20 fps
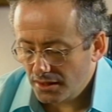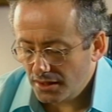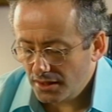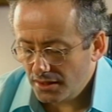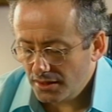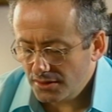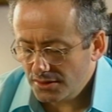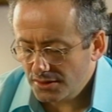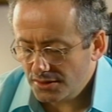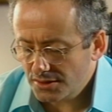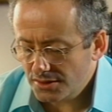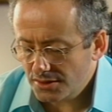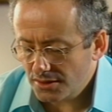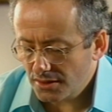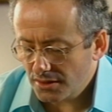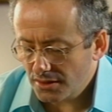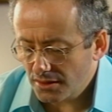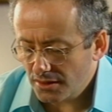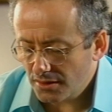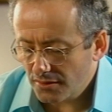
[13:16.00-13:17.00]
Is
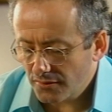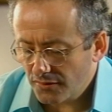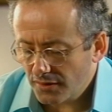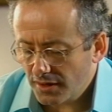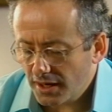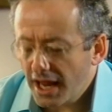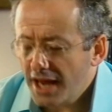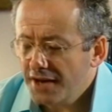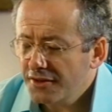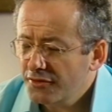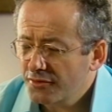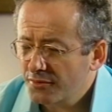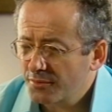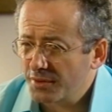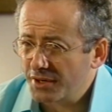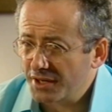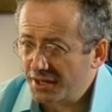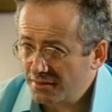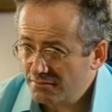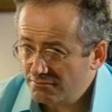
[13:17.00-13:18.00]

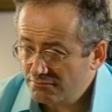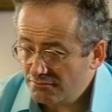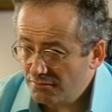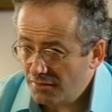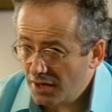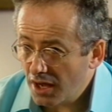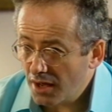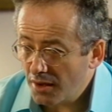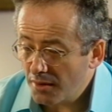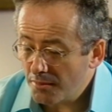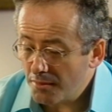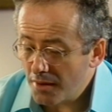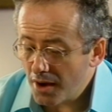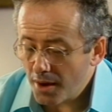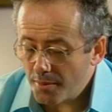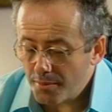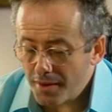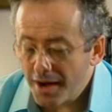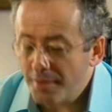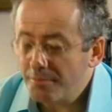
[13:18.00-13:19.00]
philanthropy
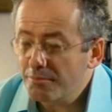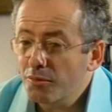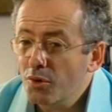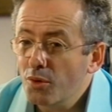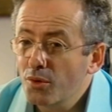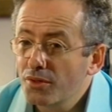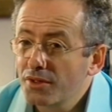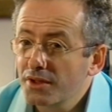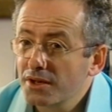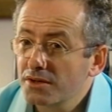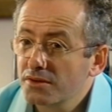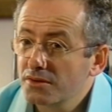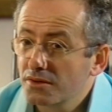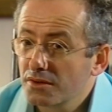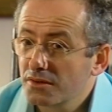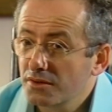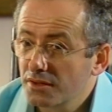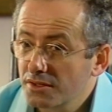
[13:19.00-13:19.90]
about more than